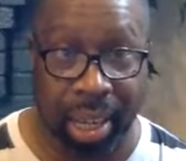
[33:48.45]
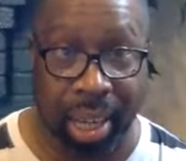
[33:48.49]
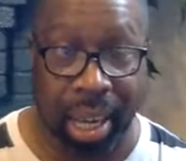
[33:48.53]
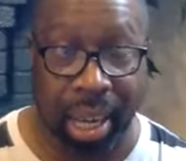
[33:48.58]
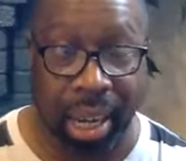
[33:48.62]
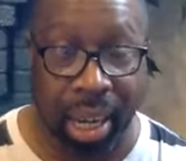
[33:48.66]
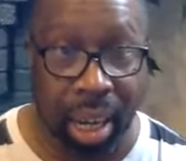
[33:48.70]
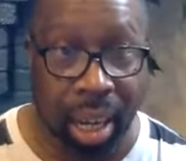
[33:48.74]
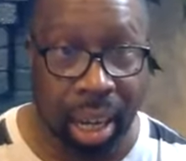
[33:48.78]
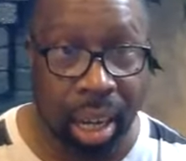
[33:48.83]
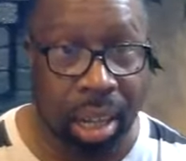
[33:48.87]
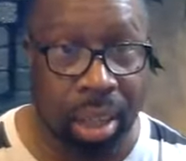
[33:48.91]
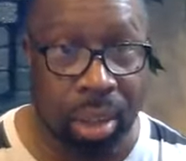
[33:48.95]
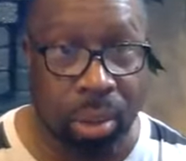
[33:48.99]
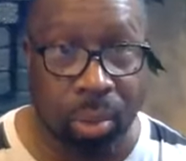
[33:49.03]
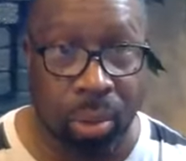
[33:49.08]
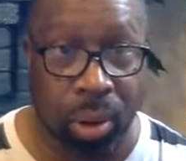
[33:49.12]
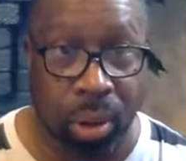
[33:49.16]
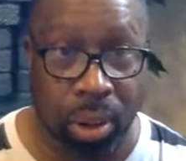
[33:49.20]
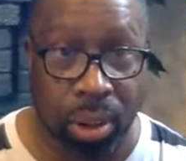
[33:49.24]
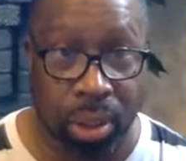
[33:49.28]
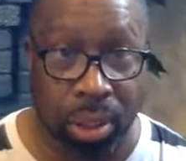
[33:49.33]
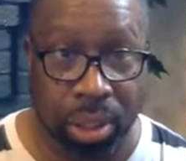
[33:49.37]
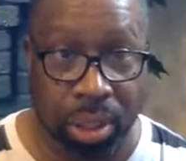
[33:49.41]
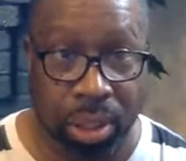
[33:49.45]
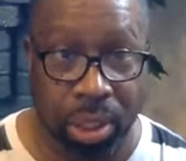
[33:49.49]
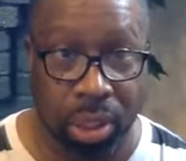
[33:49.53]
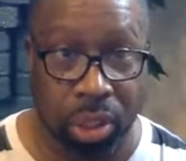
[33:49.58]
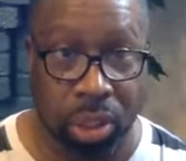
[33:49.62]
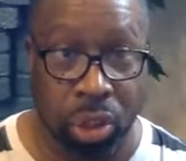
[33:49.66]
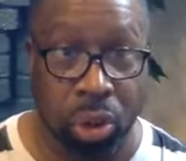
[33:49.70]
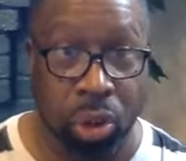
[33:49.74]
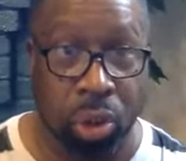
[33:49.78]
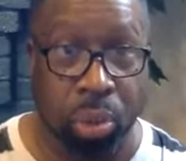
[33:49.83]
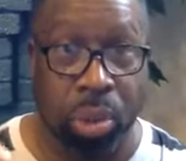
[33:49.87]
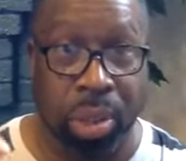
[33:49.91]
In other words,
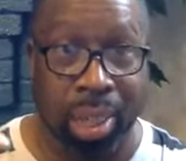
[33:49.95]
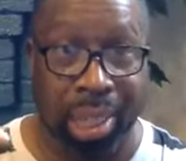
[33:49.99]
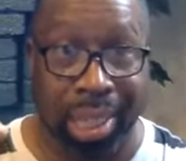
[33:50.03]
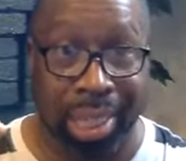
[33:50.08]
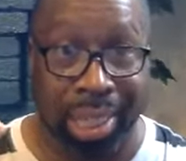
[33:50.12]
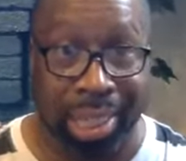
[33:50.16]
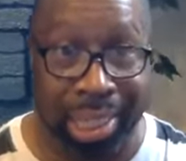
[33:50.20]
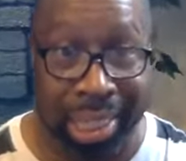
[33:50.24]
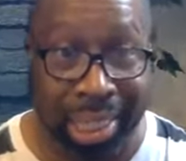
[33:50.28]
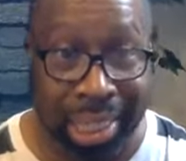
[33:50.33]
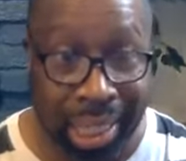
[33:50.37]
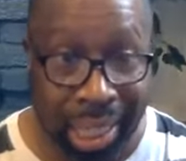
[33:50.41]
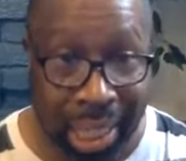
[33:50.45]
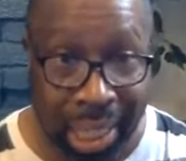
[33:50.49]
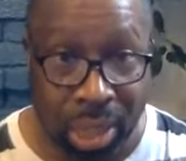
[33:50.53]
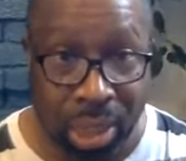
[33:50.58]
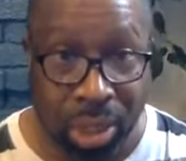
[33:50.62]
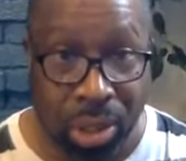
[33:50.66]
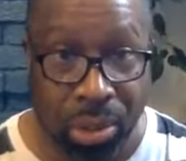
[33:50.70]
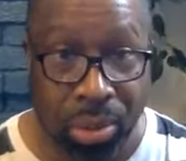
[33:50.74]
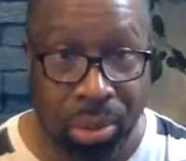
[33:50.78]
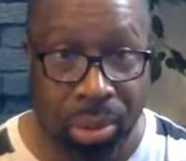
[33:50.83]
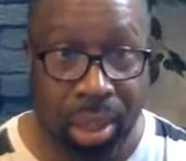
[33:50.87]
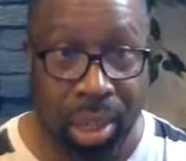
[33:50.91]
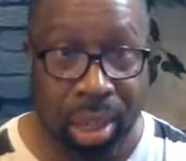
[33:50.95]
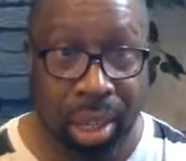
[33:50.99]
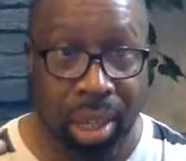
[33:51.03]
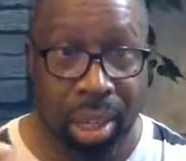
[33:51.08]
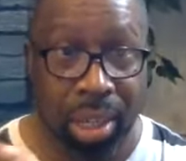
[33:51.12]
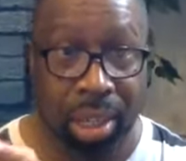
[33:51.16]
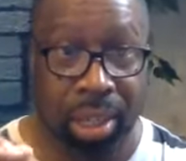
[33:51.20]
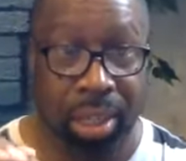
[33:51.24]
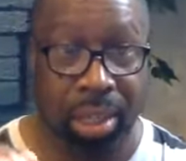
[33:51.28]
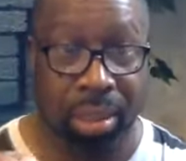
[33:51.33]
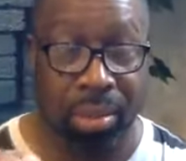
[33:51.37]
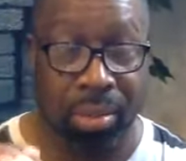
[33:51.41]
you will continue
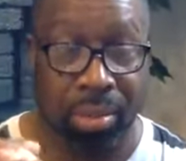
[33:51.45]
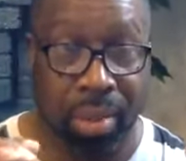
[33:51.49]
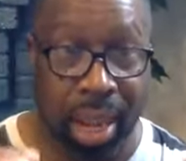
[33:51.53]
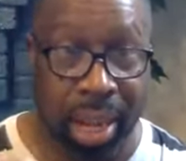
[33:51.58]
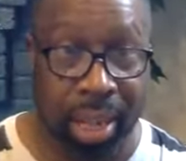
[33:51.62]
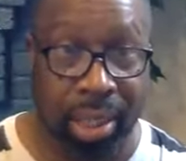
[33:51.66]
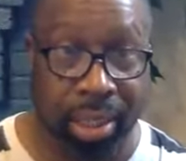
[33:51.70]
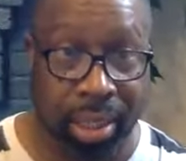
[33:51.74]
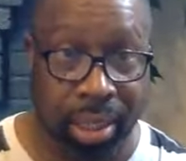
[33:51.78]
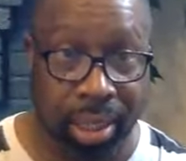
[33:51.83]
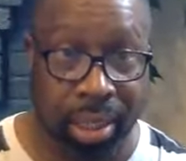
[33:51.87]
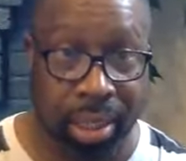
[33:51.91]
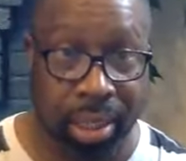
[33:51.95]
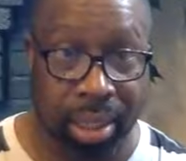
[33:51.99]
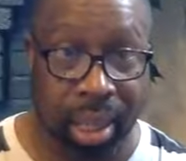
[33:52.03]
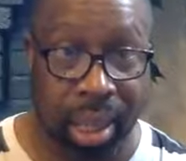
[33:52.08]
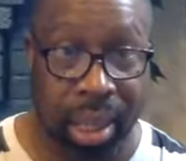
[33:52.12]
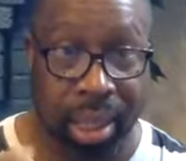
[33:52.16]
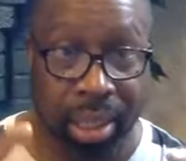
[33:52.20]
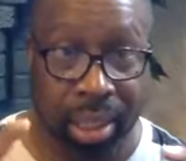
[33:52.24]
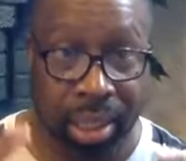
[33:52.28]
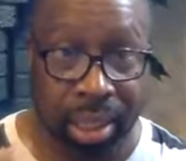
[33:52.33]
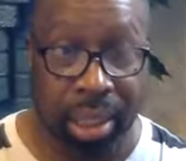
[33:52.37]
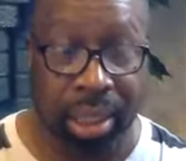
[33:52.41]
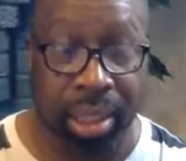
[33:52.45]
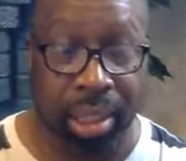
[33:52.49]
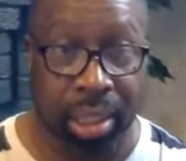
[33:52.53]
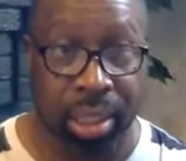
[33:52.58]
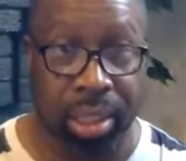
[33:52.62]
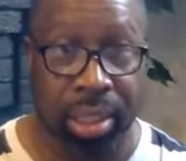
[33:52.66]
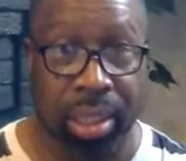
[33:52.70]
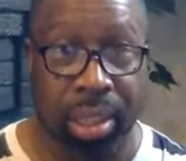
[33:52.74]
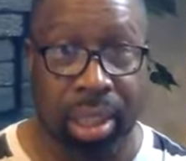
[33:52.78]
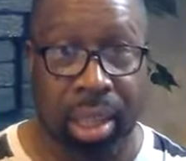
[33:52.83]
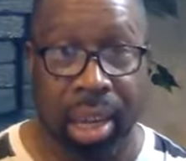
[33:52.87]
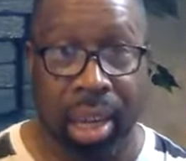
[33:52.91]
to wrestle
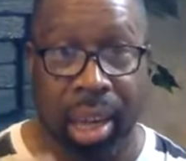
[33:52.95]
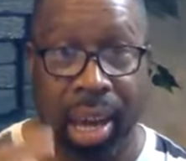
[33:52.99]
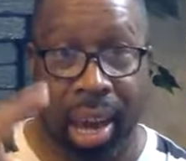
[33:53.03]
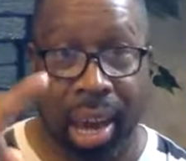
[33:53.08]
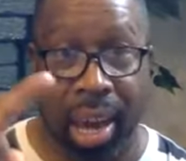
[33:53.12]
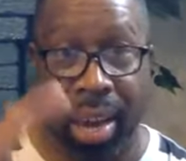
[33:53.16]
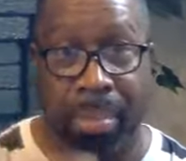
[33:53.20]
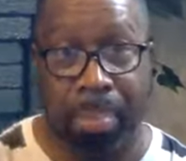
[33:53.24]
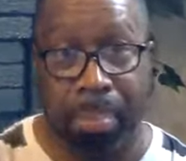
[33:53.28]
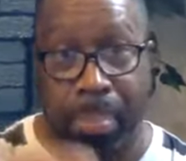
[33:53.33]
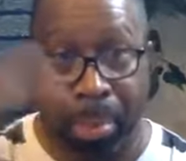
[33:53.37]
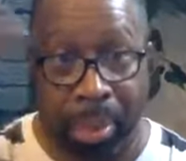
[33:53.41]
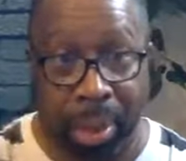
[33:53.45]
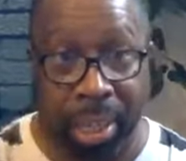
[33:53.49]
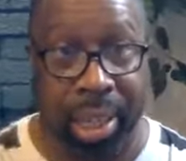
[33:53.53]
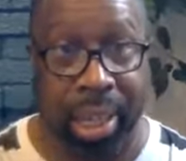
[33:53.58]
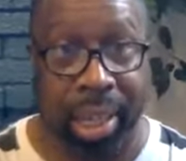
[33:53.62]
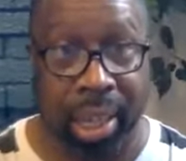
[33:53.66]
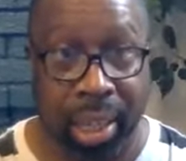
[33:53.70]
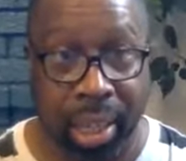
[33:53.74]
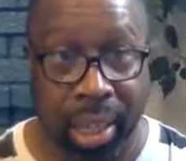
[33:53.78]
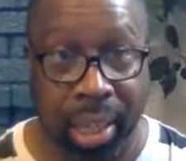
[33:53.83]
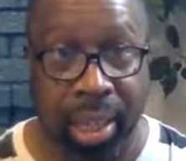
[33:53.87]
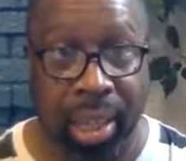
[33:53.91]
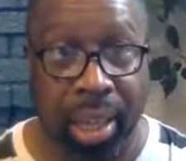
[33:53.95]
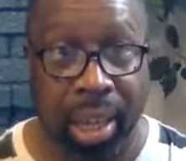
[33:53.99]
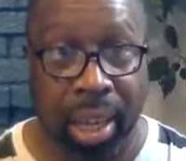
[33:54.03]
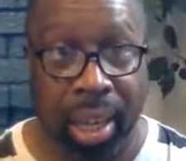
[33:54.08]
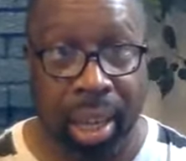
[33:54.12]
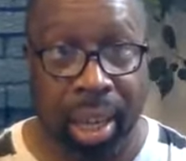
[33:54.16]
until a breaking